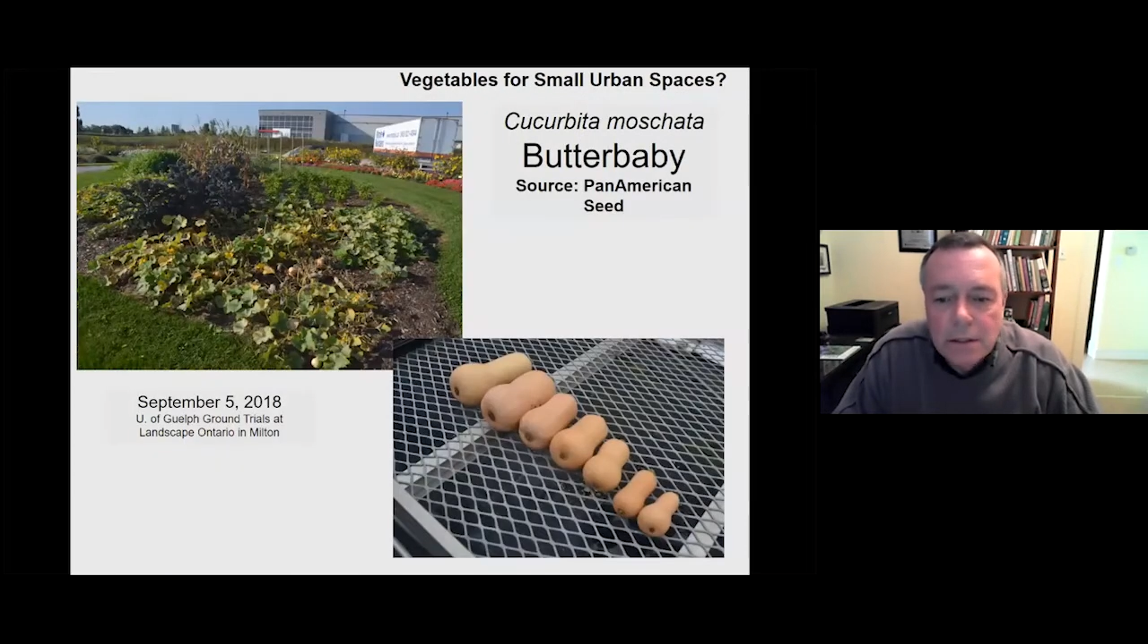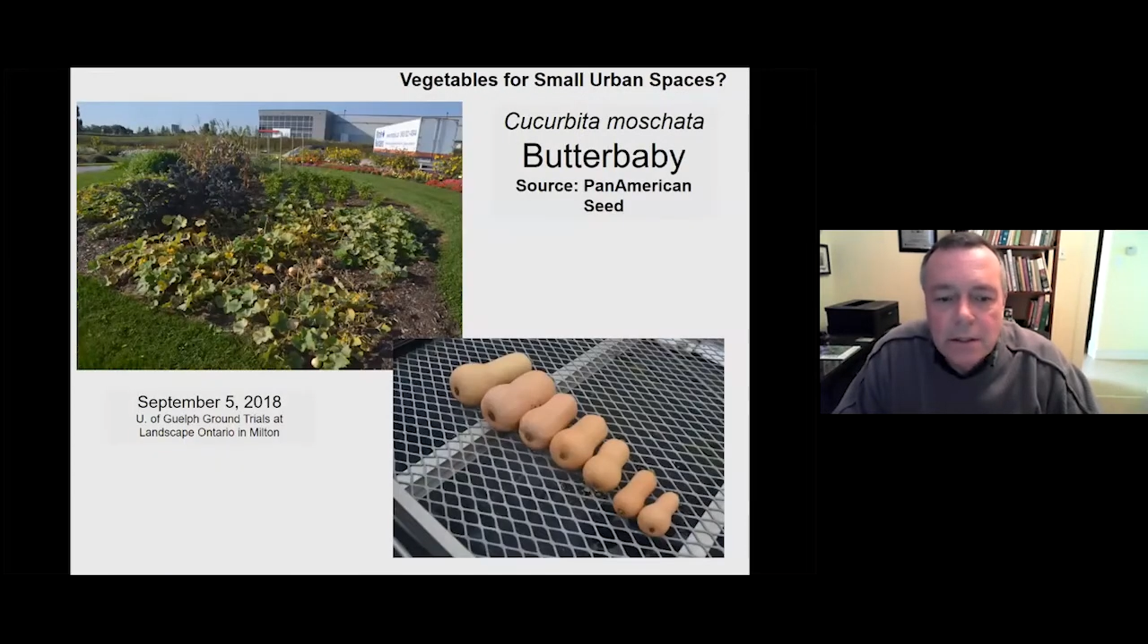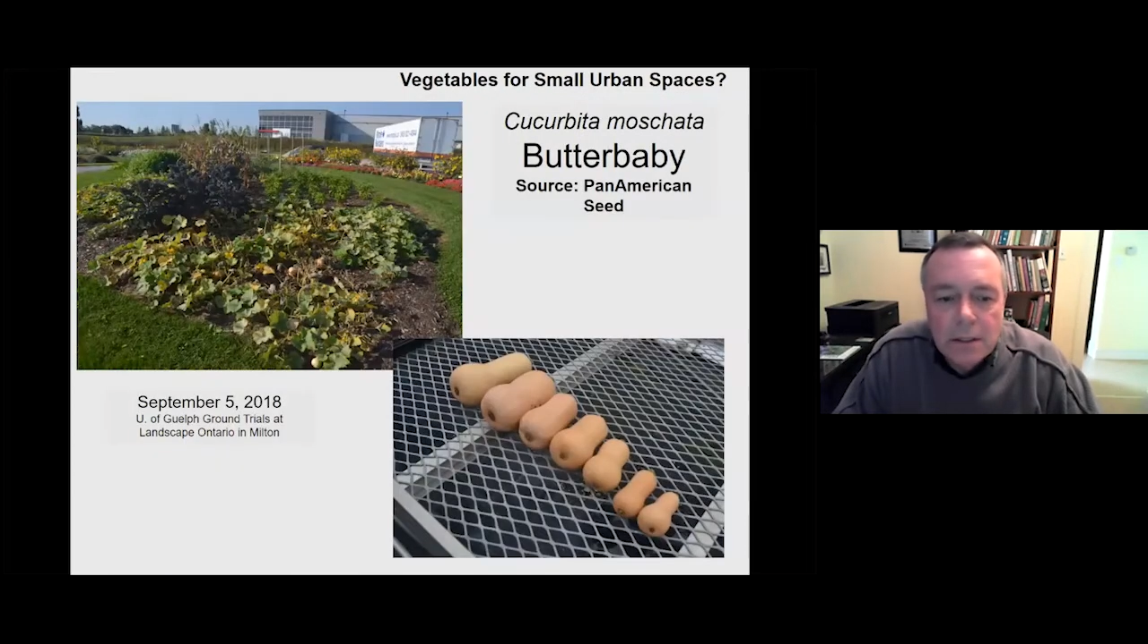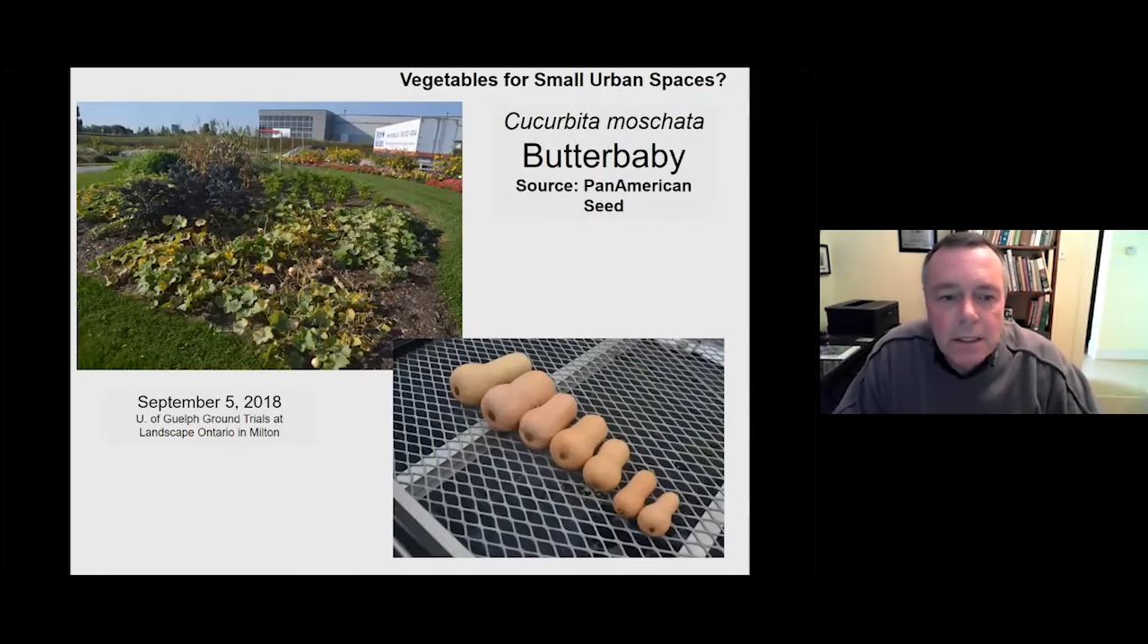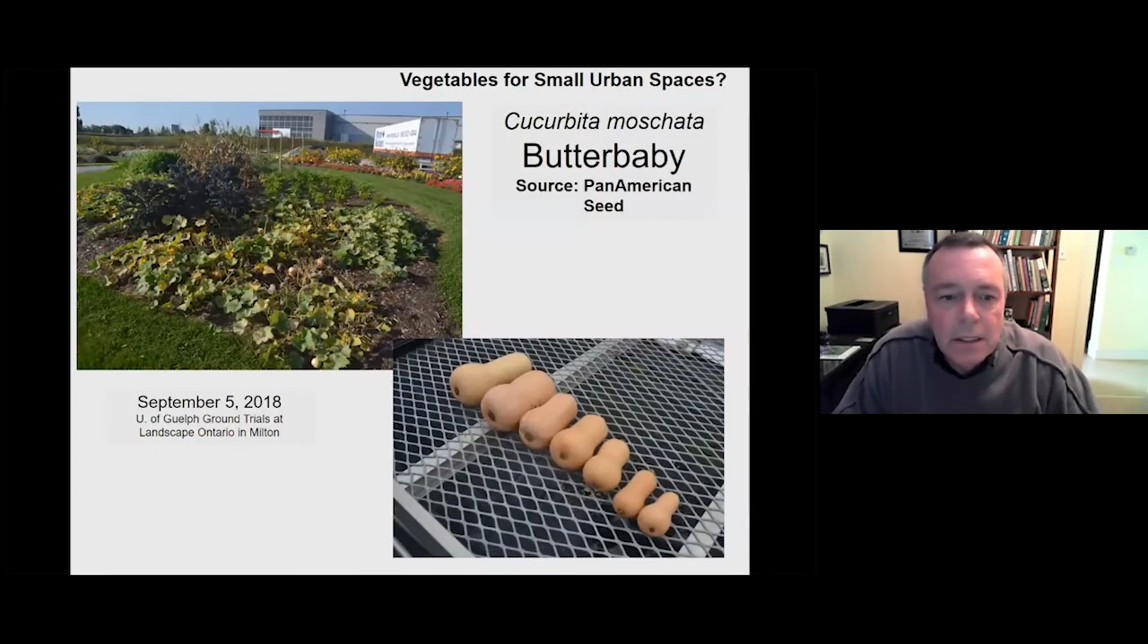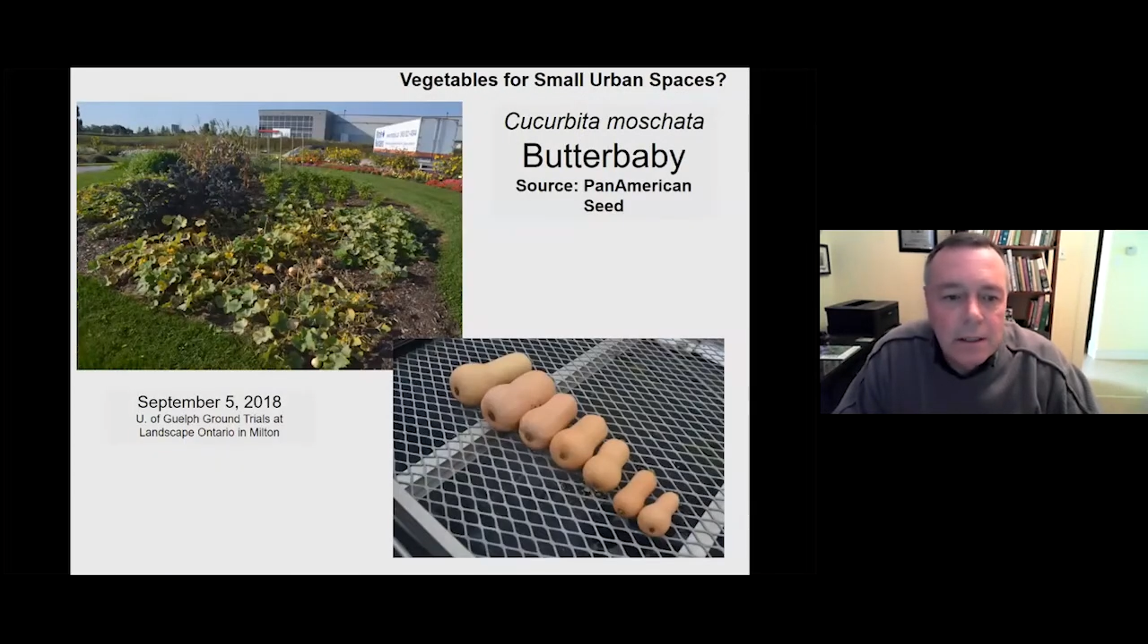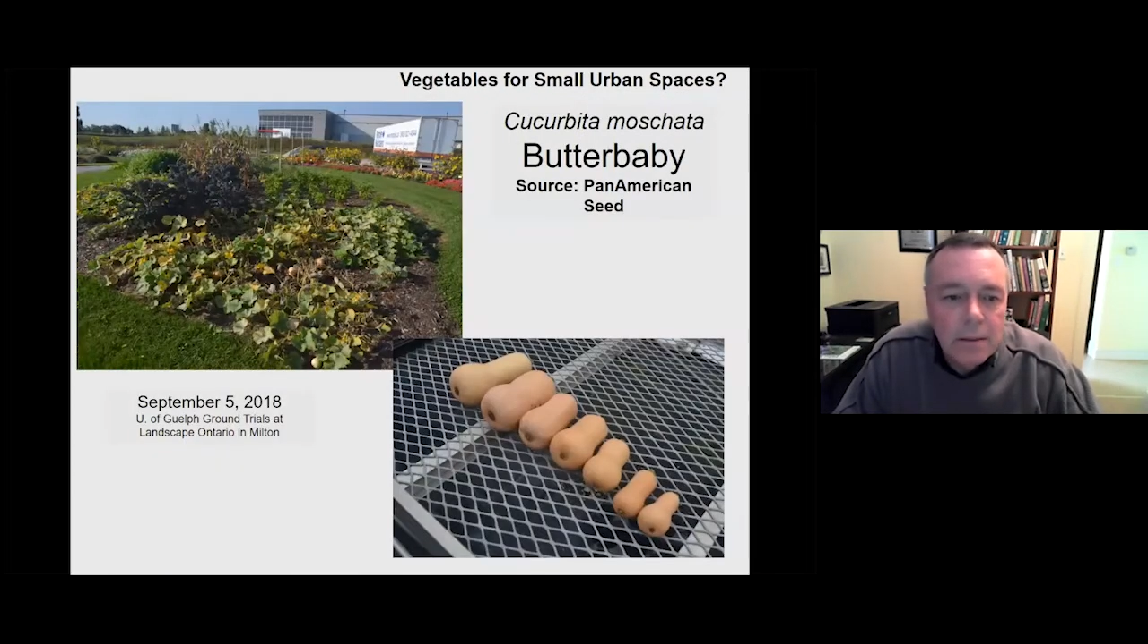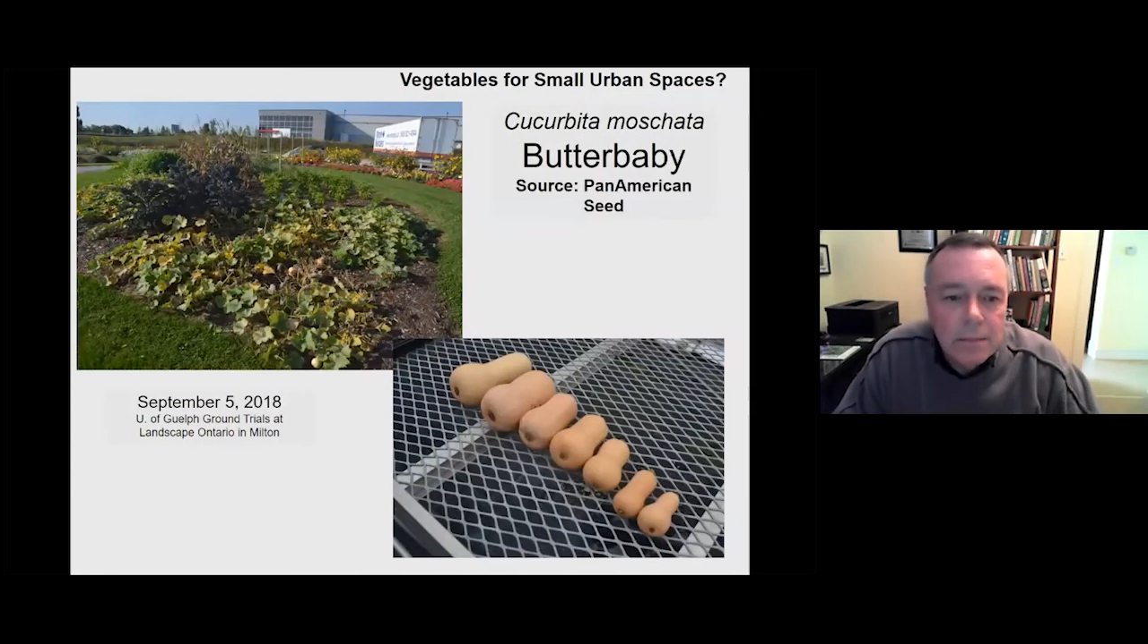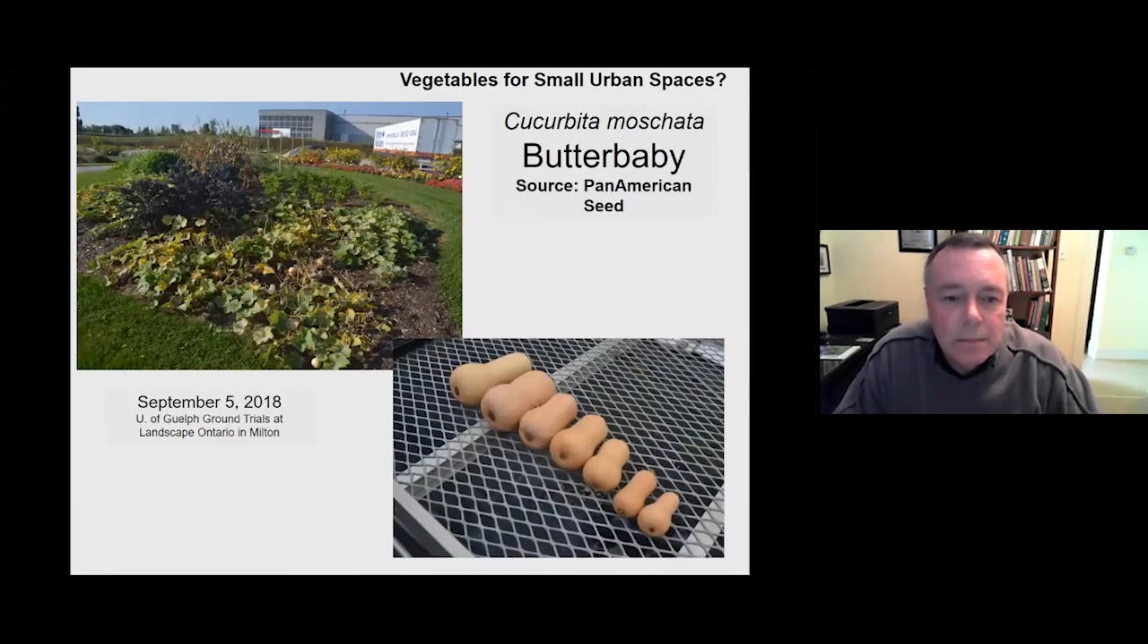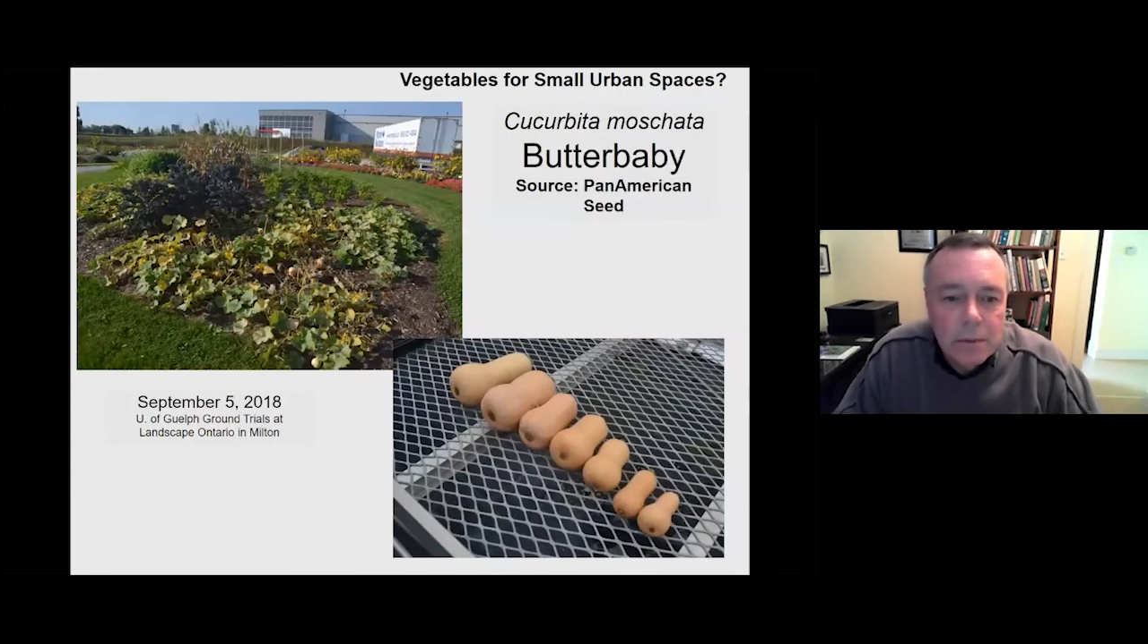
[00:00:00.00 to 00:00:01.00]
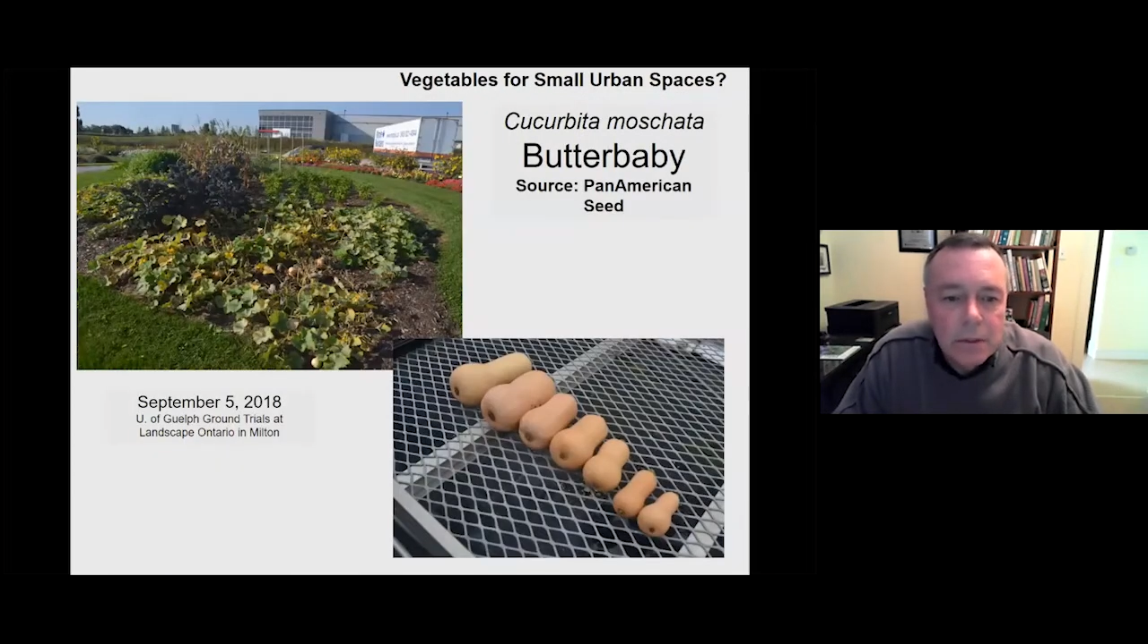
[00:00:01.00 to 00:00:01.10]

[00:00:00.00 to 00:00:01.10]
well,